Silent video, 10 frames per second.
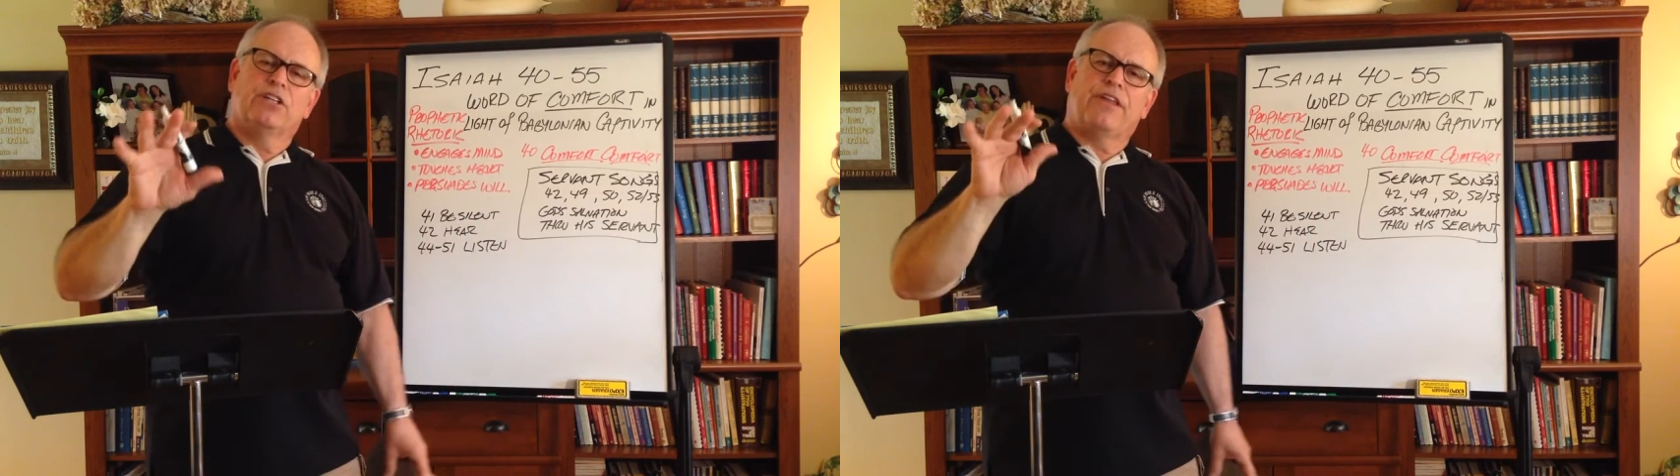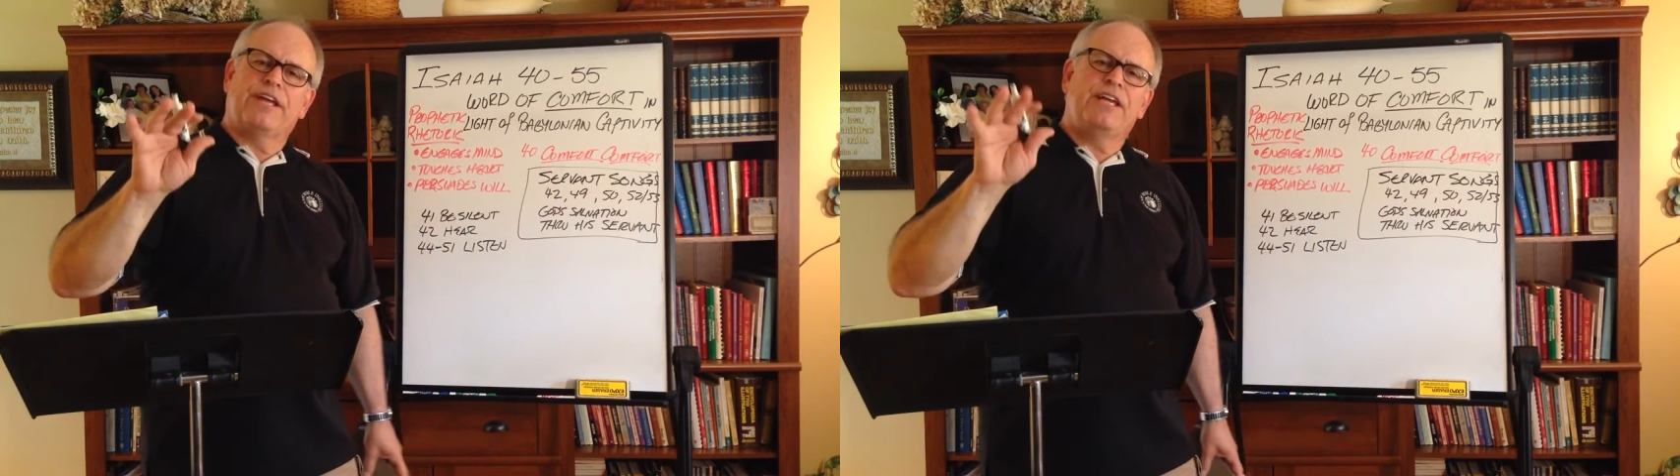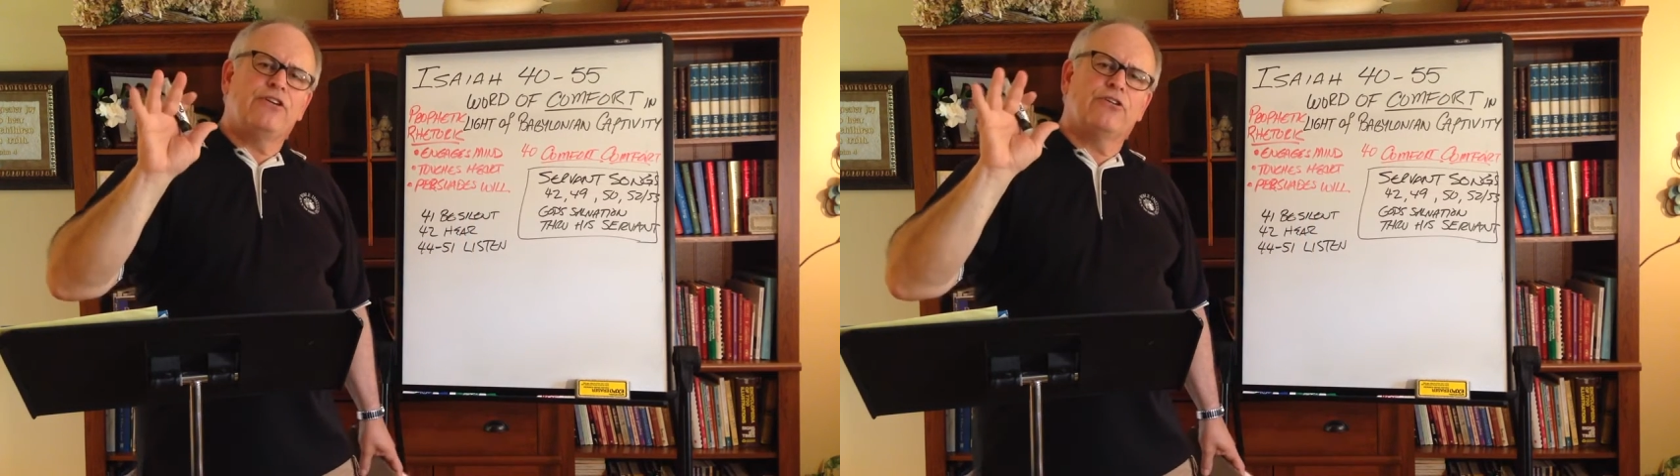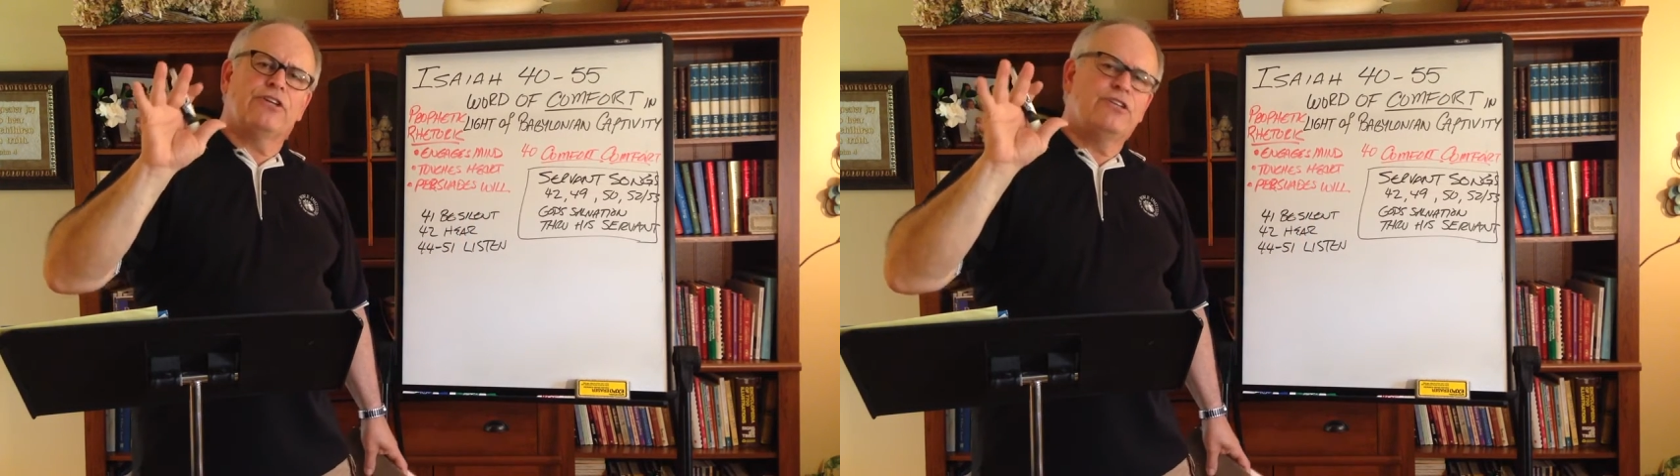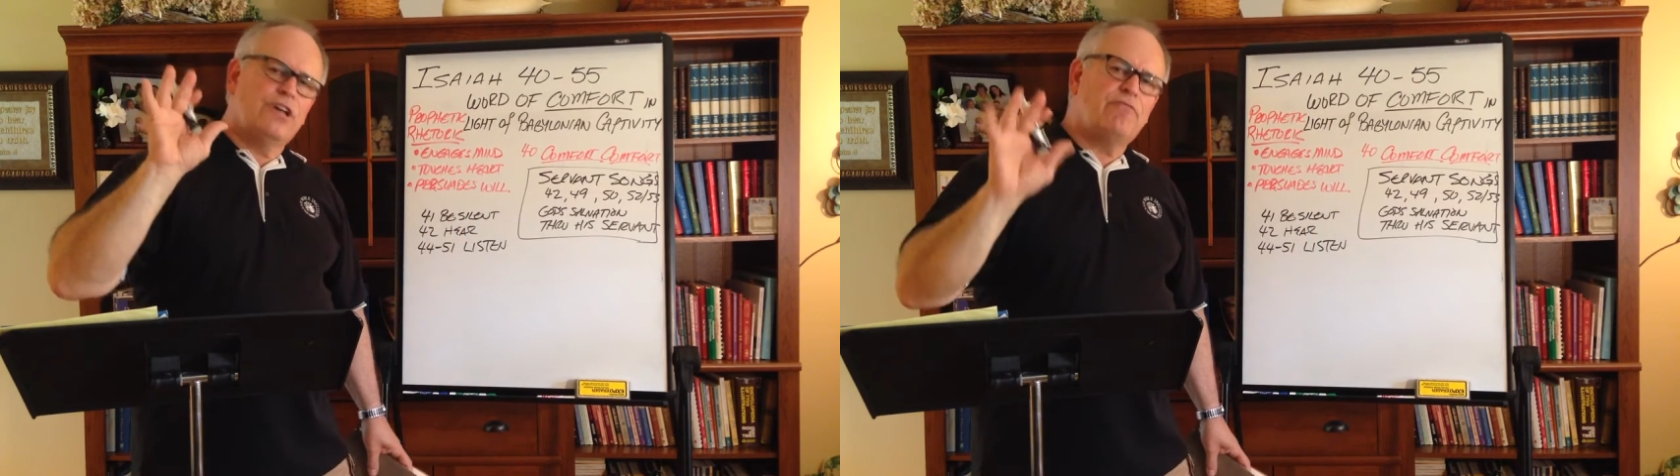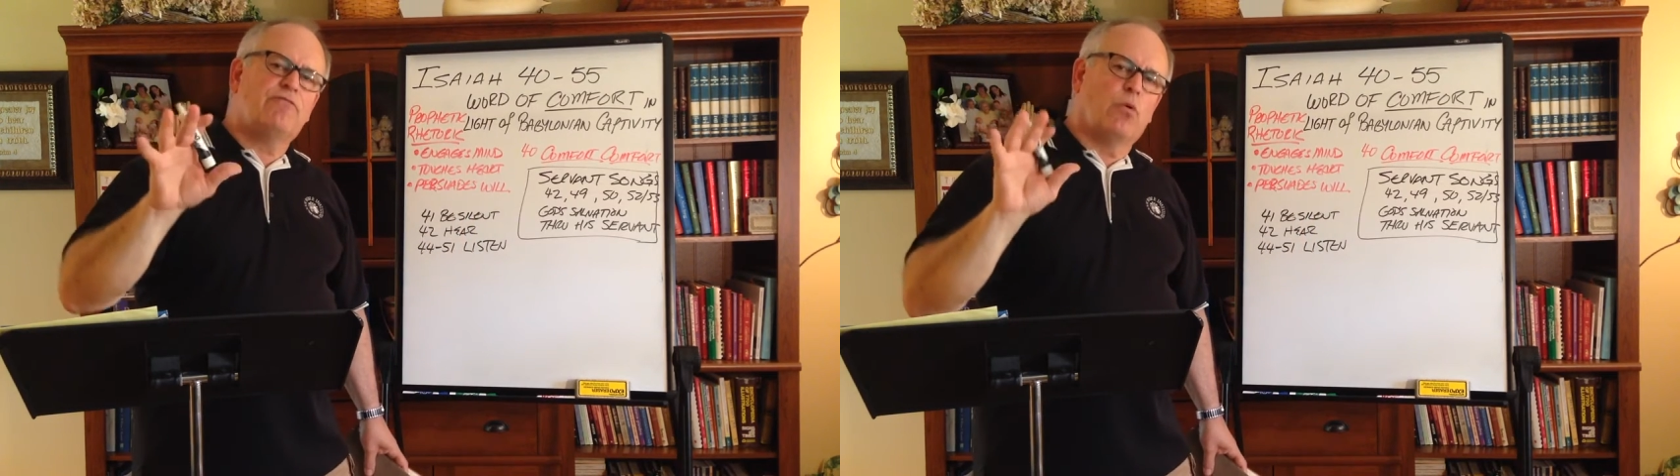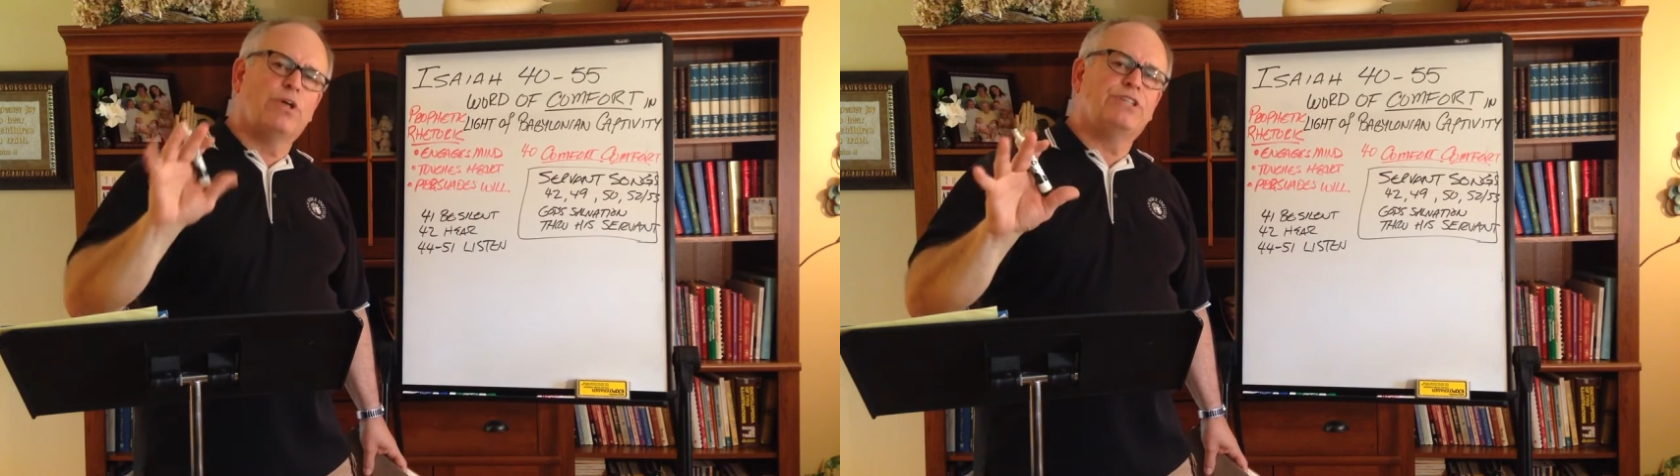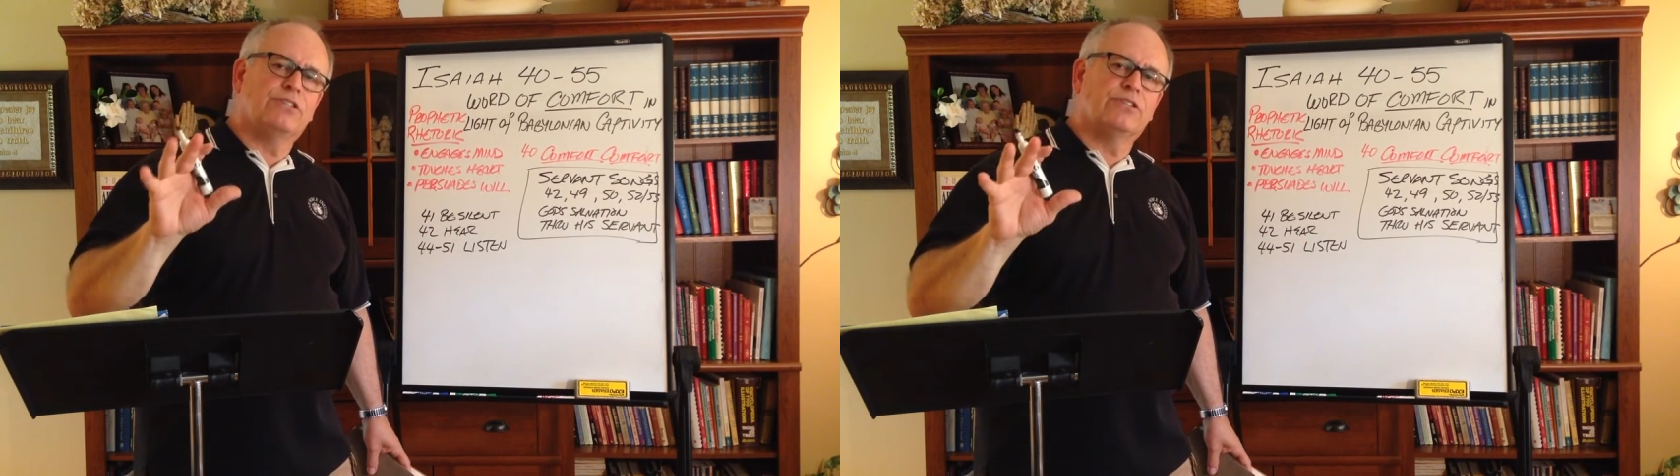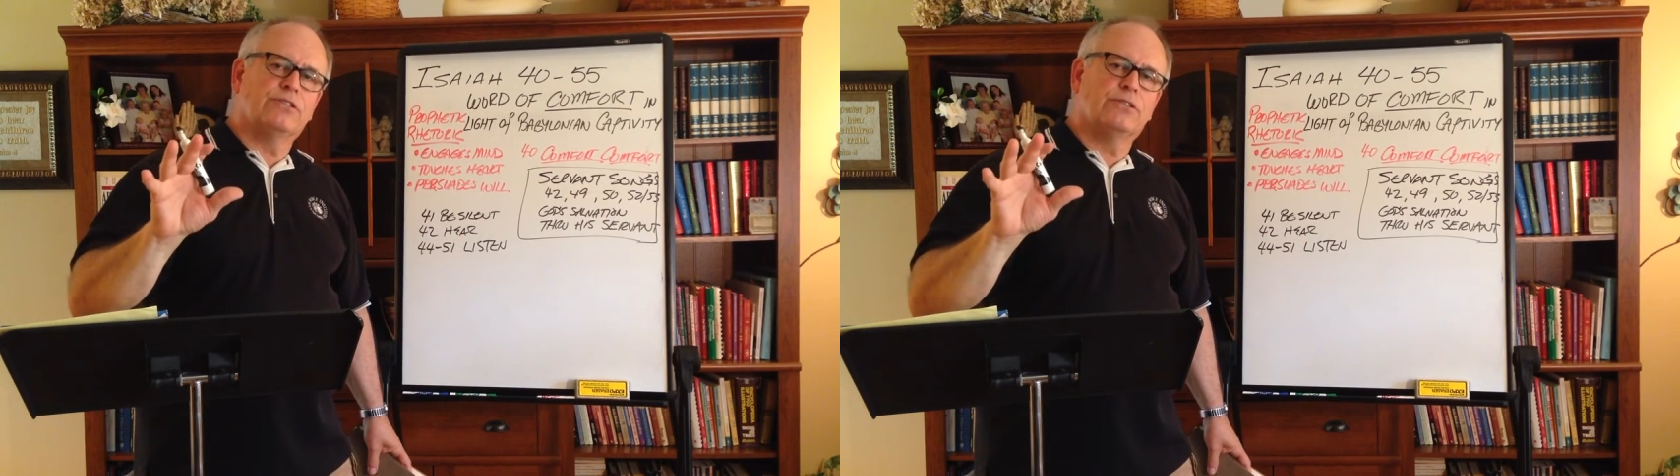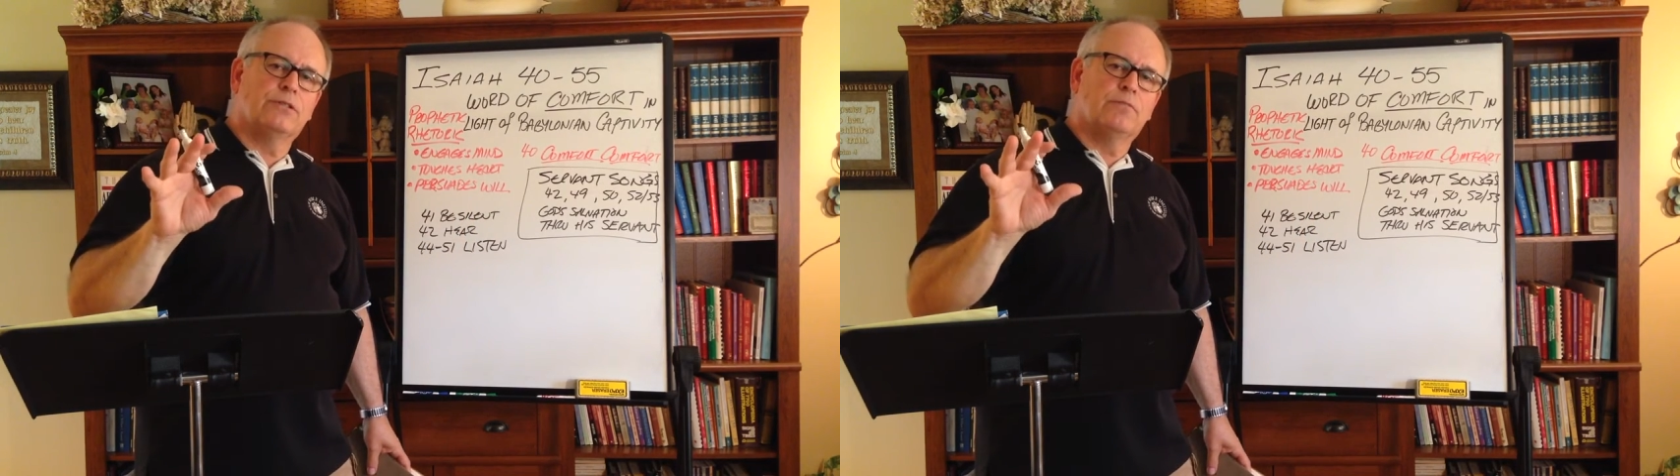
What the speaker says: They hear enough voices,